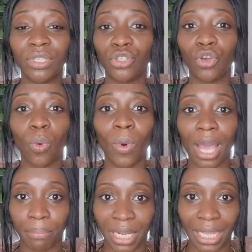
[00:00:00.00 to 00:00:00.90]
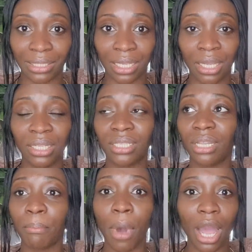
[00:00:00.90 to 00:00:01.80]
to your workplace, to
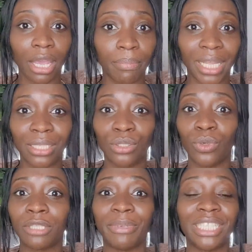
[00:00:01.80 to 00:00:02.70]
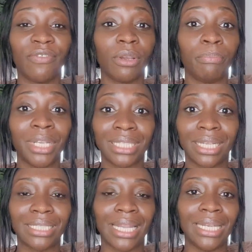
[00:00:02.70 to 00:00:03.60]
the marketplace, to a specific
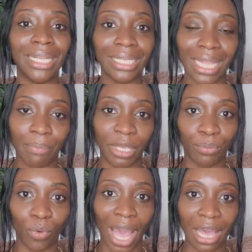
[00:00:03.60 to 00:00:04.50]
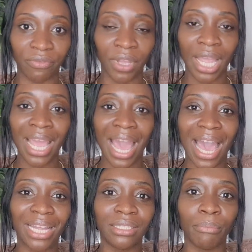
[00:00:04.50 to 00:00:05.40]
business, a need that people have.
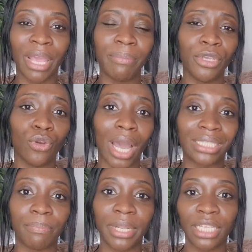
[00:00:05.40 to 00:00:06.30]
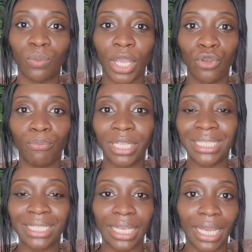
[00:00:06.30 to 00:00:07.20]
And maybe you're at a place where you've been
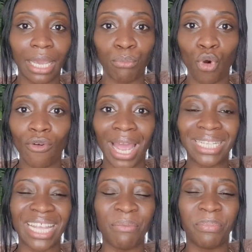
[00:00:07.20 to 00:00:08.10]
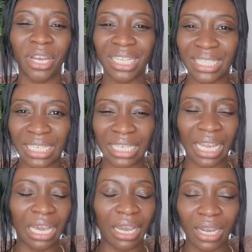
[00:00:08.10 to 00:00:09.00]
seeing it more as a burden, a
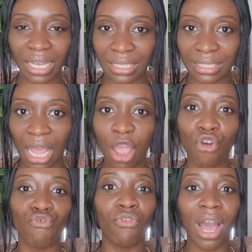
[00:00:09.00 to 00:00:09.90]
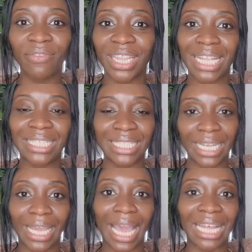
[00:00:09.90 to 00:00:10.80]
curse, rather than
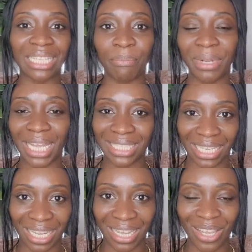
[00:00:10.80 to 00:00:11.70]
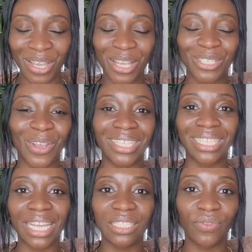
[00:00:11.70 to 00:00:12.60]
seeing it as a blessing. So in
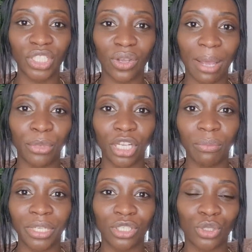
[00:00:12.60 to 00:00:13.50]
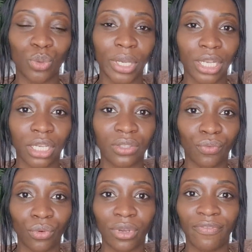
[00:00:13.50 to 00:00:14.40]
today's video, I'm going to be just talking us
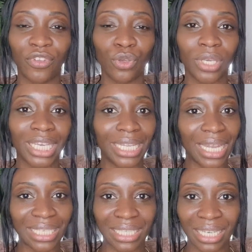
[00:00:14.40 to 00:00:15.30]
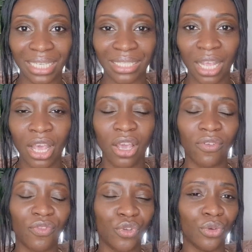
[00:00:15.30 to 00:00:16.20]
through a few key lessons, a
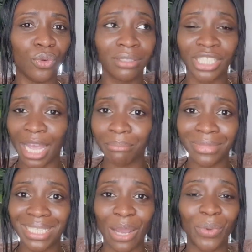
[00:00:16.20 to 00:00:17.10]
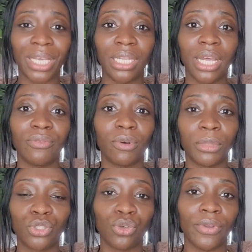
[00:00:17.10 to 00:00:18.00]
few gems that we can learn from the
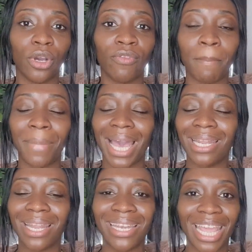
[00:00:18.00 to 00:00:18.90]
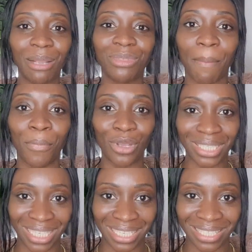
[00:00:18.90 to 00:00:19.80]
story of a man named
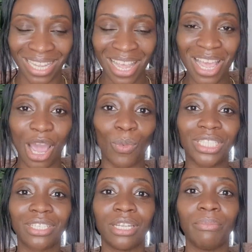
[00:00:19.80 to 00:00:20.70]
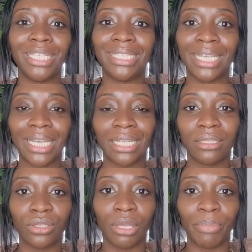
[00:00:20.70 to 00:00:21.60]
Moses. And we're just going to be digging
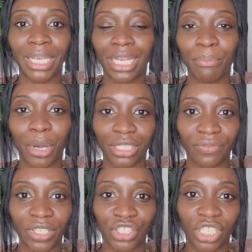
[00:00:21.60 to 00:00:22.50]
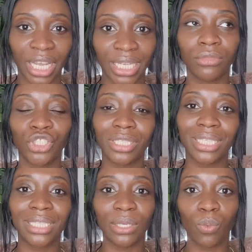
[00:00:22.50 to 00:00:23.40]
into the beginning parts of his journey just to
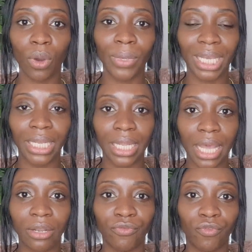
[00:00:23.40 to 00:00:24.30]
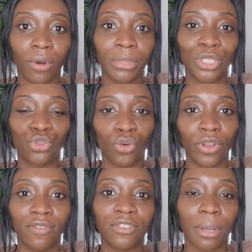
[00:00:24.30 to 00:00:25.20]
see what we can learn from the story
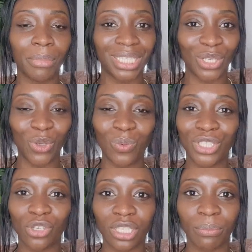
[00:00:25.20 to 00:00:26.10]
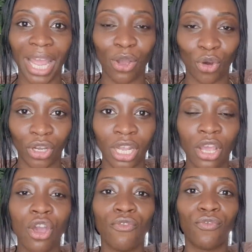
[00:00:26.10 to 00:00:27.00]
of somebody who was chosen by God
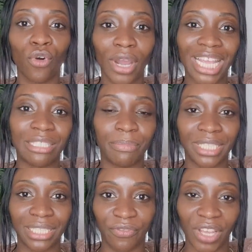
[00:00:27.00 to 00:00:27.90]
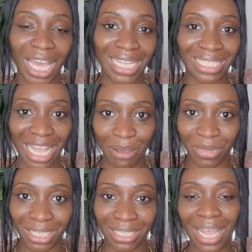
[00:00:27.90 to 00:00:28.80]
for a specific
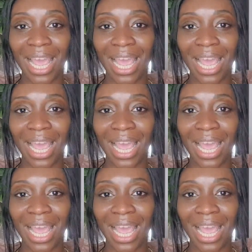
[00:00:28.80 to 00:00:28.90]
assignment,